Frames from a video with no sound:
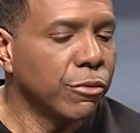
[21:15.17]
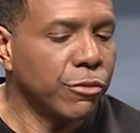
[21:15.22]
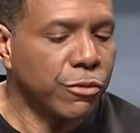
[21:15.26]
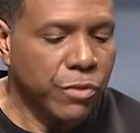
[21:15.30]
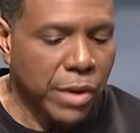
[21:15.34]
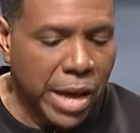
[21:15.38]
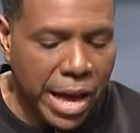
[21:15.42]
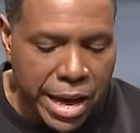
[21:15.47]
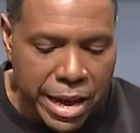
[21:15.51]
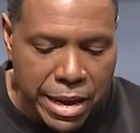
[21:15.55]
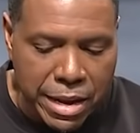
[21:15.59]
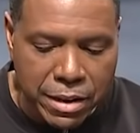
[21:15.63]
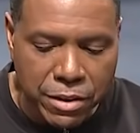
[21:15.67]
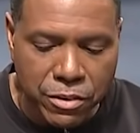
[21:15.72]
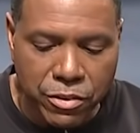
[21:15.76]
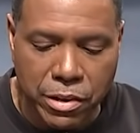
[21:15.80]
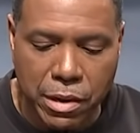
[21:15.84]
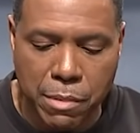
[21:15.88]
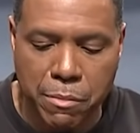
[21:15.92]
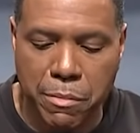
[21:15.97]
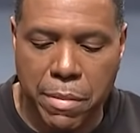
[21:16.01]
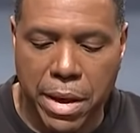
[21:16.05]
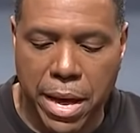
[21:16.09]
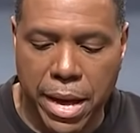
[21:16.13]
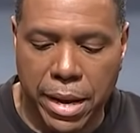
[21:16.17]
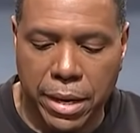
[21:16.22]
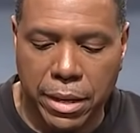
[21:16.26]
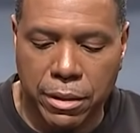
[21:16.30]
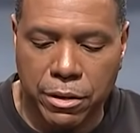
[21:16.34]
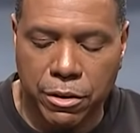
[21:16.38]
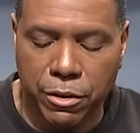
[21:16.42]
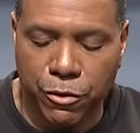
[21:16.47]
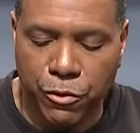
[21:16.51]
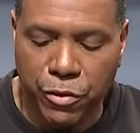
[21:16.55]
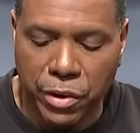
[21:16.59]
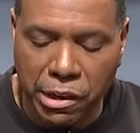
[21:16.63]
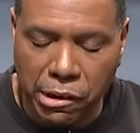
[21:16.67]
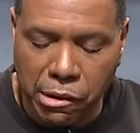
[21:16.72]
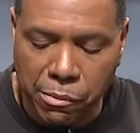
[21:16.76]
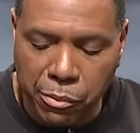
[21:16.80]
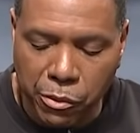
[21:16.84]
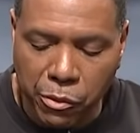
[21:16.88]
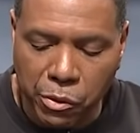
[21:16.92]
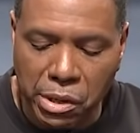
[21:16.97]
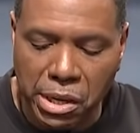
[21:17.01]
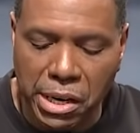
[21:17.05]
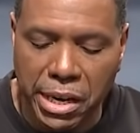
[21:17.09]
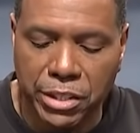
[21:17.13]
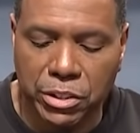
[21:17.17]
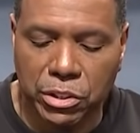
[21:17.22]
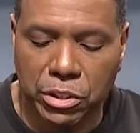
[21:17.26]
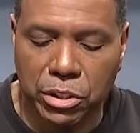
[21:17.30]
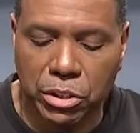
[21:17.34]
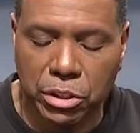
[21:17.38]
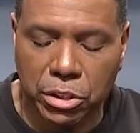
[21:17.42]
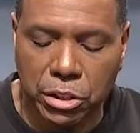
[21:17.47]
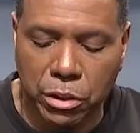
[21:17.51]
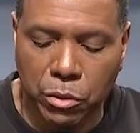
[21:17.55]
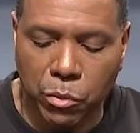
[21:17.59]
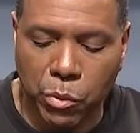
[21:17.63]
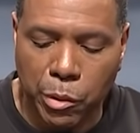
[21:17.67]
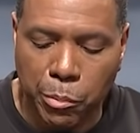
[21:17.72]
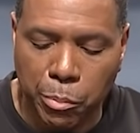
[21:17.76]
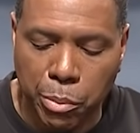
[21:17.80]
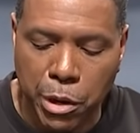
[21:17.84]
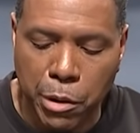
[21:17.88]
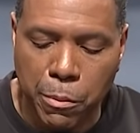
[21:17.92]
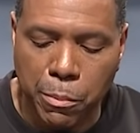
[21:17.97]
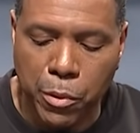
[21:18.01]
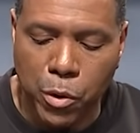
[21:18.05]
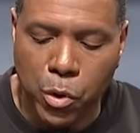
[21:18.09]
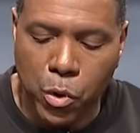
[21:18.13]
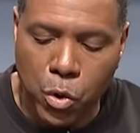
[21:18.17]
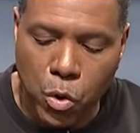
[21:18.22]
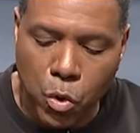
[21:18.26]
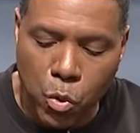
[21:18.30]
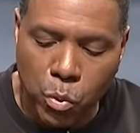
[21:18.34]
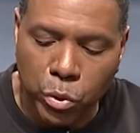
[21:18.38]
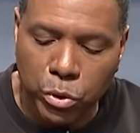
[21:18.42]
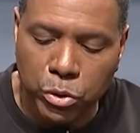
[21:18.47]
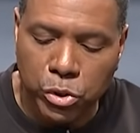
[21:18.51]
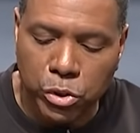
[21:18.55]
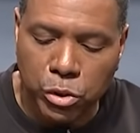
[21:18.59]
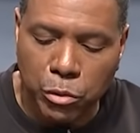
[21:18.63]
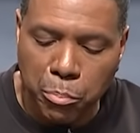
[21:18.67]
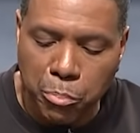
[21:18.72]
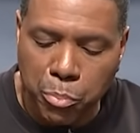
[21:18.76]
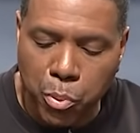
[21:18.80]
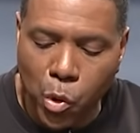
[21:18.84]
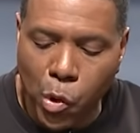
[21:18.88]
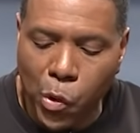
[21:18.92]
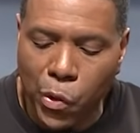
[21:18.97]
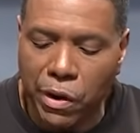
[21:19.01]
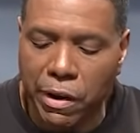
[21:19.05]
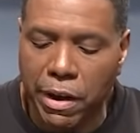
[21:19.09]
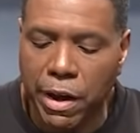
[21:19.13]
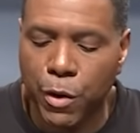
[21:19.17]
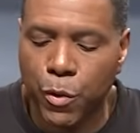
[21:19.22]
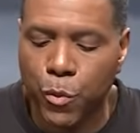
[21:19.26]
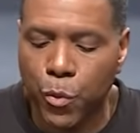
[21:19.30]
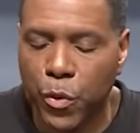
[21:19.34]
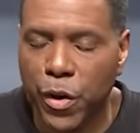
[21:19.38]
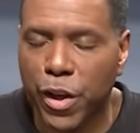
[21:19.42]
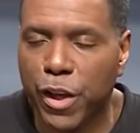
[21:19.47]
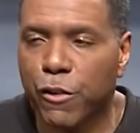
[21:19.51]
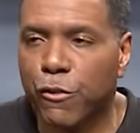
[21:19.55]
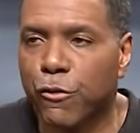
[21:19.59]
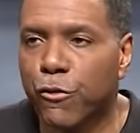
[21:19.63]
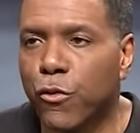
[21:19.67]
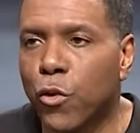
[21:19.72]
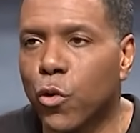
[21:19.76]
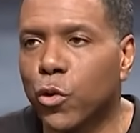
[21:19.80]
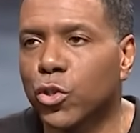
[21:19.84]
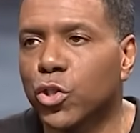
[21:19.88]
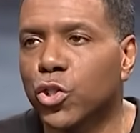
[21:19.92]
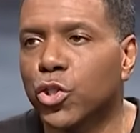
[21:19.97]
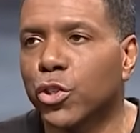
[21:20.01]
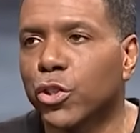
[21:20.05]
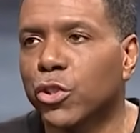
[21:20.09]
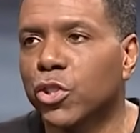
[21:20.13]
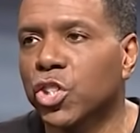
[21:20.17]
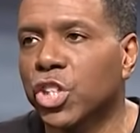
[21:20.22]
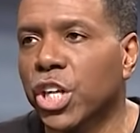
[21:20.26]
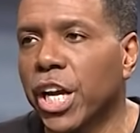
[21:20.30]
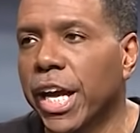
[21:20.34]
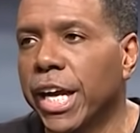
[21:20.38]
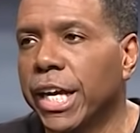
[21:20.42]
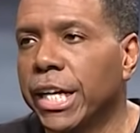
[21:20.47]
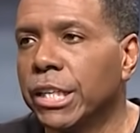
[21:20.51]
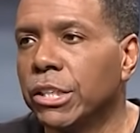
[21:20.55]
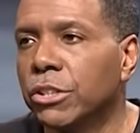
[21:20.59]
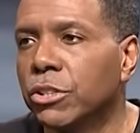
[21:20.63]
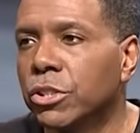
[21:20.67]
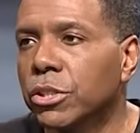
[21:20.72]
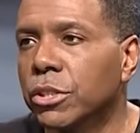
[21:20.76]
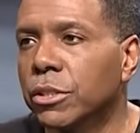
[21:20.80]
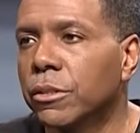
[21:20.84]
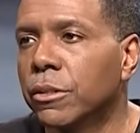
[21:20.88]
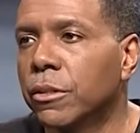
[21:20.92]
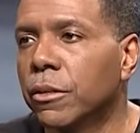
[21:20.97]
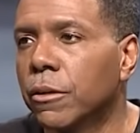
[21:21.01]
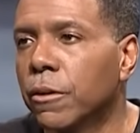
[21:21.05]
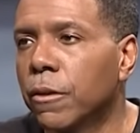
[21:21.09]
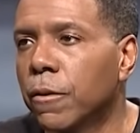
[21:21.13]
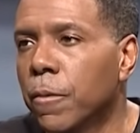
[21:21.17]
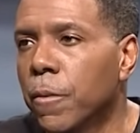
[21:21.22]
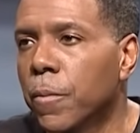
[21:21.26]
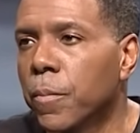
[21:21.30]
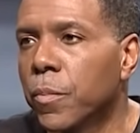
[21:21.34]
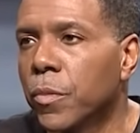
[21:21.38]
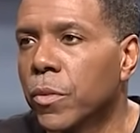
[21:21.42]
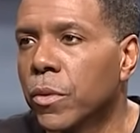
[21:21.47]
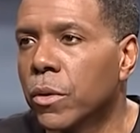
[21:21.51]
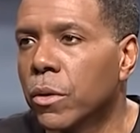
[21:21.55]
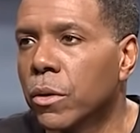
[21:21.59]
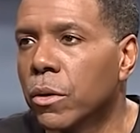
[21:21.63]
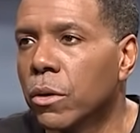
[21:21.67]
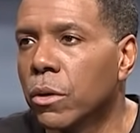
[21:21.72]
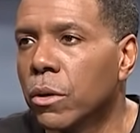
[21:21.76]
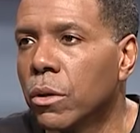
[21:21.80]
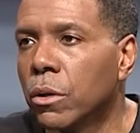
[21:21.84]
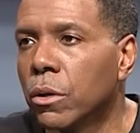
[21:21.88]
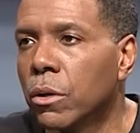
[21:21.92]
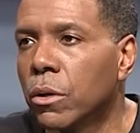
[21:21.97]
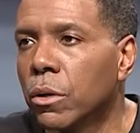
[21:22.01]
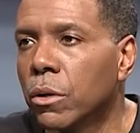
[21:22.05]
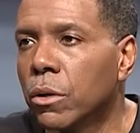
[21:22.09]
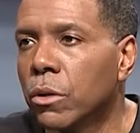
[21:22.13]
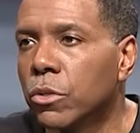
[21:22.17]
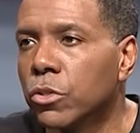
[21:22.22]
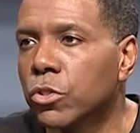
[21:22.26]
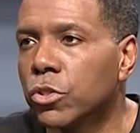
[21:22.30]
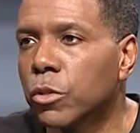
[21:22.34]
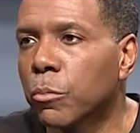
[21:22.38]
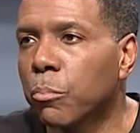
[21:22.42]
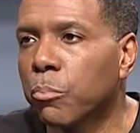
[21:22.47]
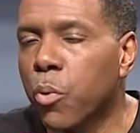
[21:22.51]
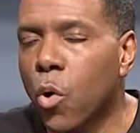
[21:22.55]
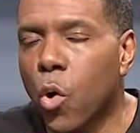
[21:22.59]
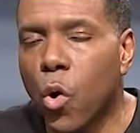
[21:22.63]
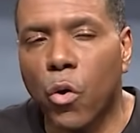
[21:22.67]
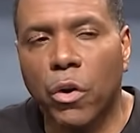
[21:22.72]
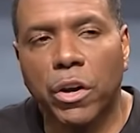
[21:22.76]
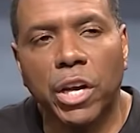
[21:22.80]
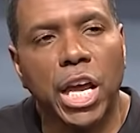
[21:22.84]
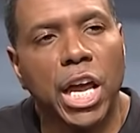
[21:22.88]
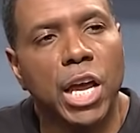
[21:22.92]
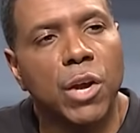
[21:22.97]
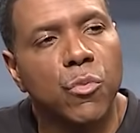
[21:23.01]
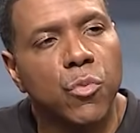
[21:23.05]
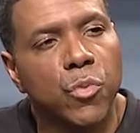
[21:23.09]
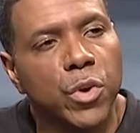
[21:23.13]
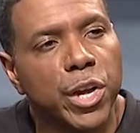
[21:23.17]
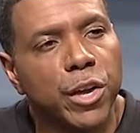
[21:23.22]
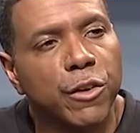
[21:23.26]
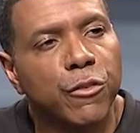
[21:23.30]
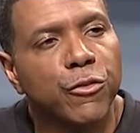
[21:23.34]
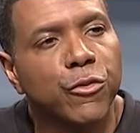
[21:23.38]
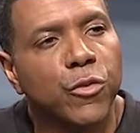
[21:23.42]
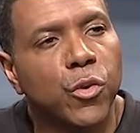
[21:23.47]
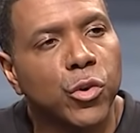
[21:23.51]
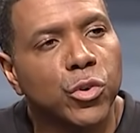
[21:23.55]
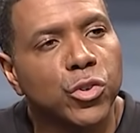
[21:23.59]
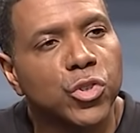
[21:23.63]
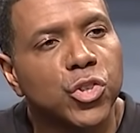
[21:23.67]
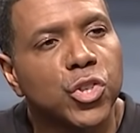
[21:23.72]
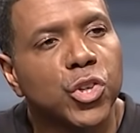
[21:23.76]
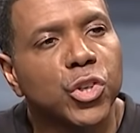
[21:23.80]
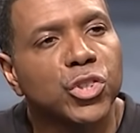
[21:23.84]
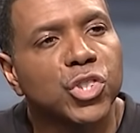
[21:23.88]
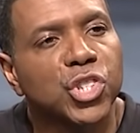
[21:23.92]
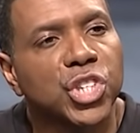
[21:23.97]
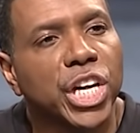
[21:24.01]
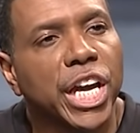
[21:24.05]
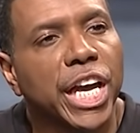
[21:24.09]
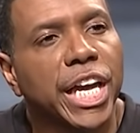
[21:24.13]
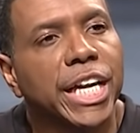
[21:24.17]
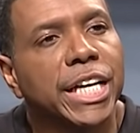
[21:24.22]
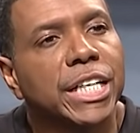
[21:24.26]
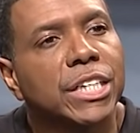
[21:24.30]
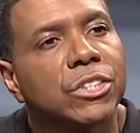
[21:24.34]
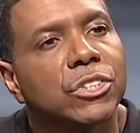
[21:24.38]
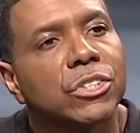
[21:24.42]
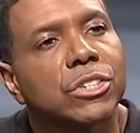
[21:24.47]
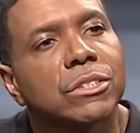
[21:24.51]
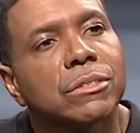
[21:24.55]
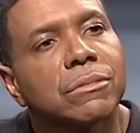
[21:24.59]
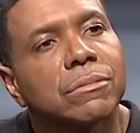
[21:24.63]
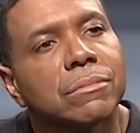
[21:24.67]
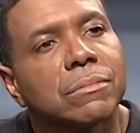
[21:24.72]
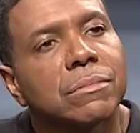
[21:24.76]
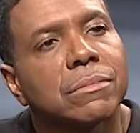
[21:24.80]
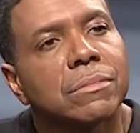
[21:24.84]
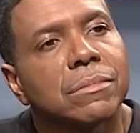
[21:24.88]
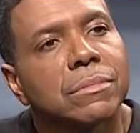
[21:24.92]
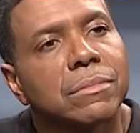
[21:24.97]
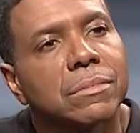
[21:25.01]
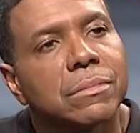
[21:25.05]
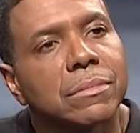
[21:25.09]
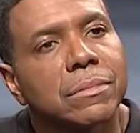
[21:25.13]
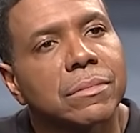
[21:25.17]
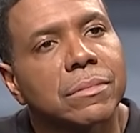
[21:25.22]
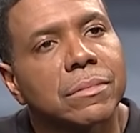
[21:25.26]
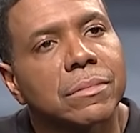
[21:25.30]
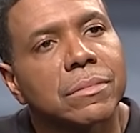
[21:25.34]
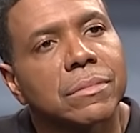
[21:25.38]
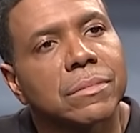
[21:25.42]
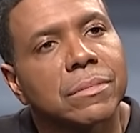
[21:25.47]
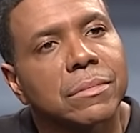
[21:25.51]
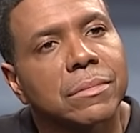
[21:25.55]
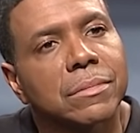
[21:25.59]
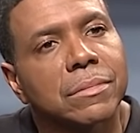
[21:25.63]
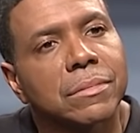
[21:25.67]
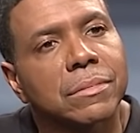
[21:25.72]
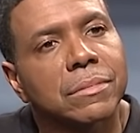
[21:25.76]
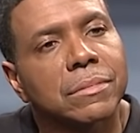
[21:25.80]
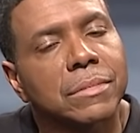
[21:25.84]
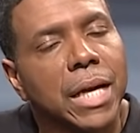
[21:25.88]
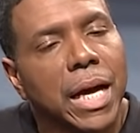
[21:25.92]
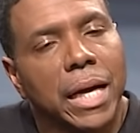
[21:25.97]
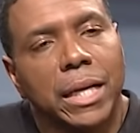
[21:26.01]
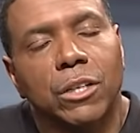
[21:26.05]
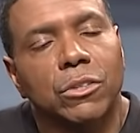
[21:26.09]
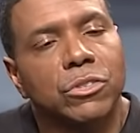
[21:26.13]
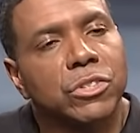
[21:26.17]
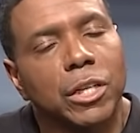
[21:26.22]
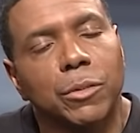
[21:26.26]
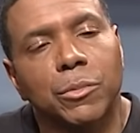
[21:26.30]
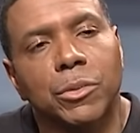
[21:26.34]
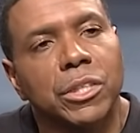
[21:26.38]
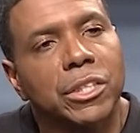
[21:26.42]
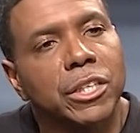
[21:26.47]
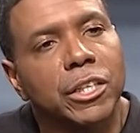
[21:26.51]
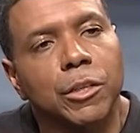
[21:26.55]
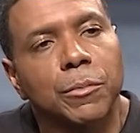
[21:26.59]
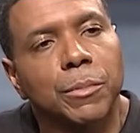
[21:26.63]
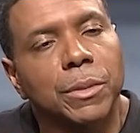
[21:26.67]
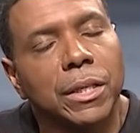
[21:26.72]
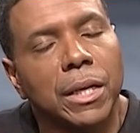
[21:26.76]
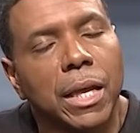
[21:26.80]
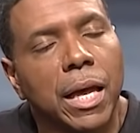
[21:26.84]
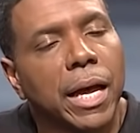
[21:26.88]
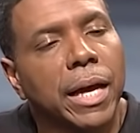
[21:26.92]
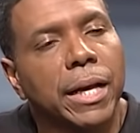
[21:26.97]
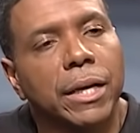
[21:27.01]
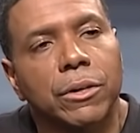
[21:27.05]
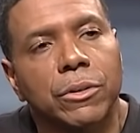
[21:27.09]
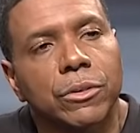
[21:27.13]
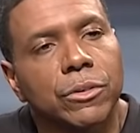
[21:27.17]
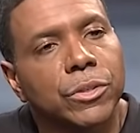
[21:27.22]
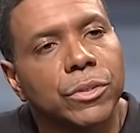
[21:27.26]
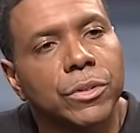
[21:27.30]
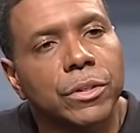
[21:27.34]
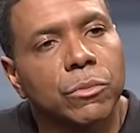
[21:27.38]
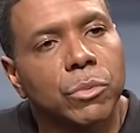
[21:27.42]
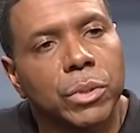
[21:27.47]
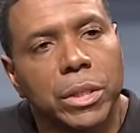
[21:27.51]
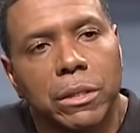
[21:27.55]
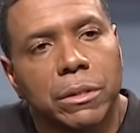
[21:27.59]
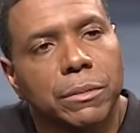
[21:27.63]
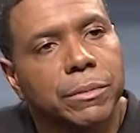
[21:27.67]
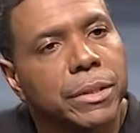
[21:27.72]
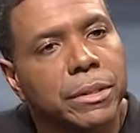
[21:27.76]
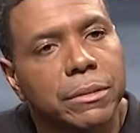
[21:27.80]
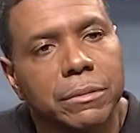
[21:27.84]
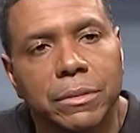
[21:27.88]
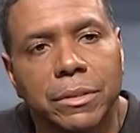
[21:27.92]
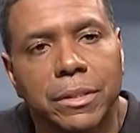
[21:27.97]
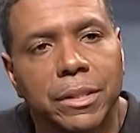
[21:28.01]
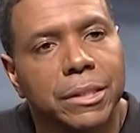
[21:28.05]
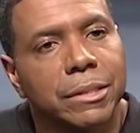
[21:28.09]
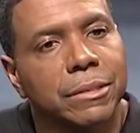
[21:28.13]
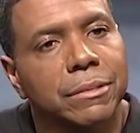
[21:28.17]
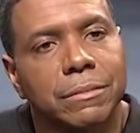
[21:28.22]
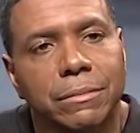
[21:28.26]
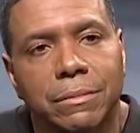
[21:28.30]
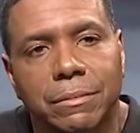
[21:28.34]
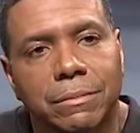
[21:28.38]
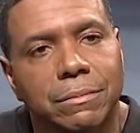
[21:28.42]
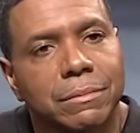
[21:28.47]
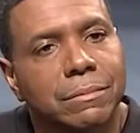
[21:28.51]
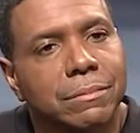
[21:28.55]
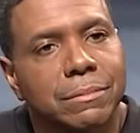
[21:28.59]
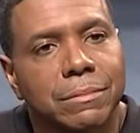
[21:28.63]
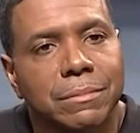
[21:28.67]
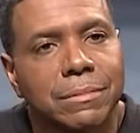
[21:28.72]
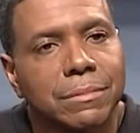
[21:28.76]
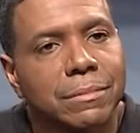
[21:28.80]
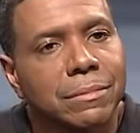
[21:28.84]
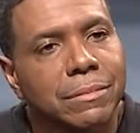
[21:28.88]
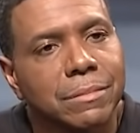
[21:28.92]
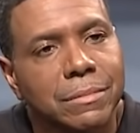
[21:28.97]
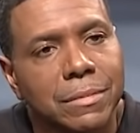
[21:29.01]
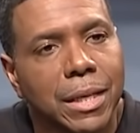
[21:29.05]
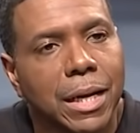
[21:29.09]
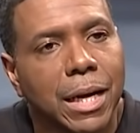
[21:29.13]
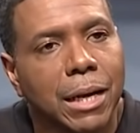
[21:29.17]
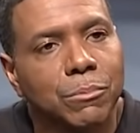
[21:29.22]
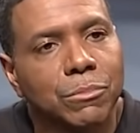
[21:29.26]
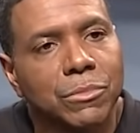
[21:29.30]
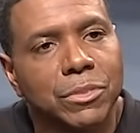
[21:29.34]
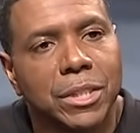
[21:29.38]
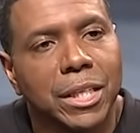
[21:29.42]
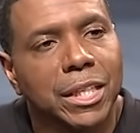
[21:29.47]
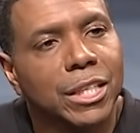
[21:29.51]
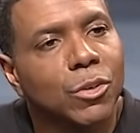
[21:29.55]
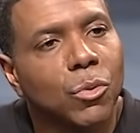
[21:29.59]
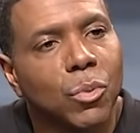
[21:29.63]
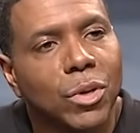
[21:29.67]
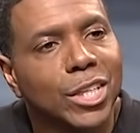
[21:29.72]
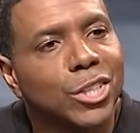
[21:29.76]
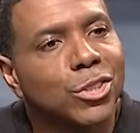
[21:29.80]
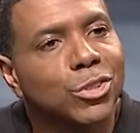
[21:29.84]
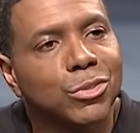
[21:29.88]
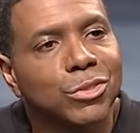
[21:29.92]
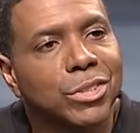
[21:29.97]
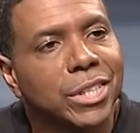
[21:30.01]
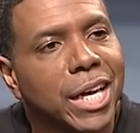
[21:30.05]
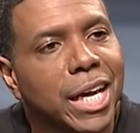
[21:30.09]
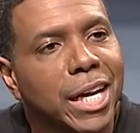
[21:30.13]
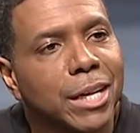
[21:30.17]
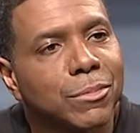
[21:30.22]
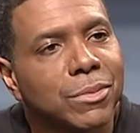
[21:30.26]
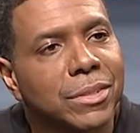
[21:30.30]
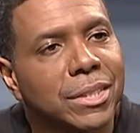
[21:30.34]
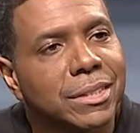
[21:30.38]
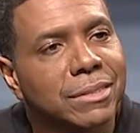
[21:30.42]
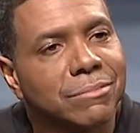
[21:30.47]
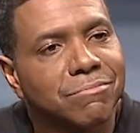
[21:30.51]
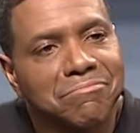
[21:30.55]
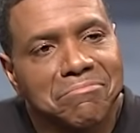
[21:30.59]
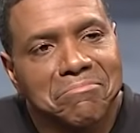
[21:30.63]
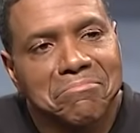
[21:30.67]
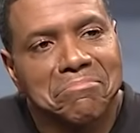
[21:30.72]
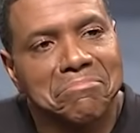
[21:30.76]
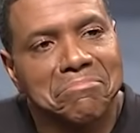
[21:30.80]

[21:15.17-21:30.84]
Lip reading: Find somebody, develop a relationship with people who will support and reinforce your change. Support and reinforce your change. Now, I know some of you looking at me like, I ain't gonna do it. Well, yeah, you know, I'm gonna tell you one or two times and